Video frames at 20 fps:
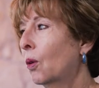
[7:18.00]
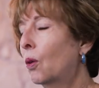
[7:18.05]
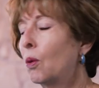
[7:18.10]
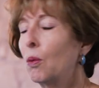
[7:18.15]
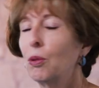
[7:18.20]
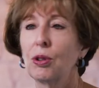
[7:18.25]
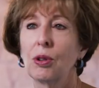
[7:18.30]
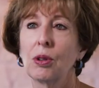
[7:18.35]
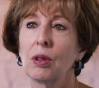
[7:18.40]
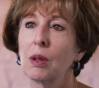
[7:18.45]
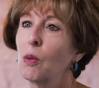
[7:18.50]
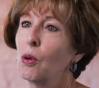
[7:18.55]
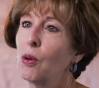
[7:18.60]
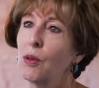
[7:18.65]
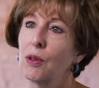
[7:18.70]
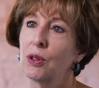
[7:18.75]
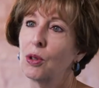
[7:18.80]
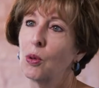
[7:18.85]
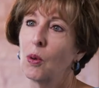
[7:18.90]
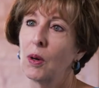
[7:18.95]
certainly more
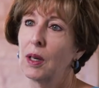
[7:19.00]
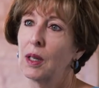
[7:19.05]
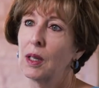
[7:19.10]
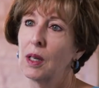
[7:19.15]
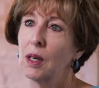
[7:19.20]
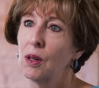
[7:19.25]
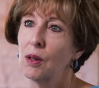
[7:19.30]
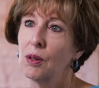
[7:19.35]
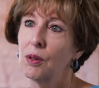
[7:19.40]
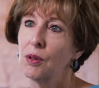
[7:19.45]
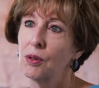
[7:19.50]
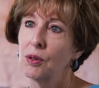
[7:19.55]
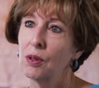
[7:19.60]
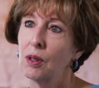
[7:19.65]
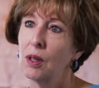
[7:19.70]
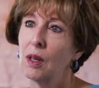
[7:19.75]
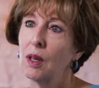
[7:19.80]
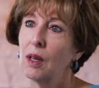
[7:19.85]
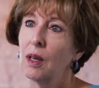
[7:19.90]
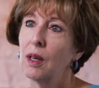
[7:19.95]
than 20 years.
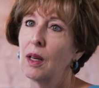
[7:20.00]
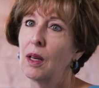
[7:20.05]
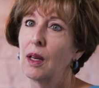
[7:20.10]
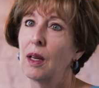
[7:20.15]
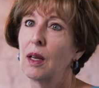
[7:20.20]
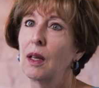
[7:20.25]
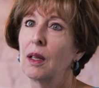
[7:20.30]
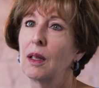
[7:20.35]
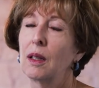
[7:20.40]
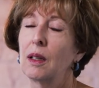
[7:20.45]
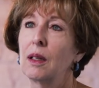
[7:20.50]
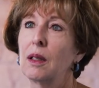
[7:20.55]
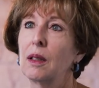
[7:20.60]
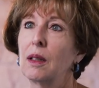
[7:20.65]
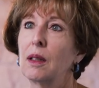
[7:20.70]
And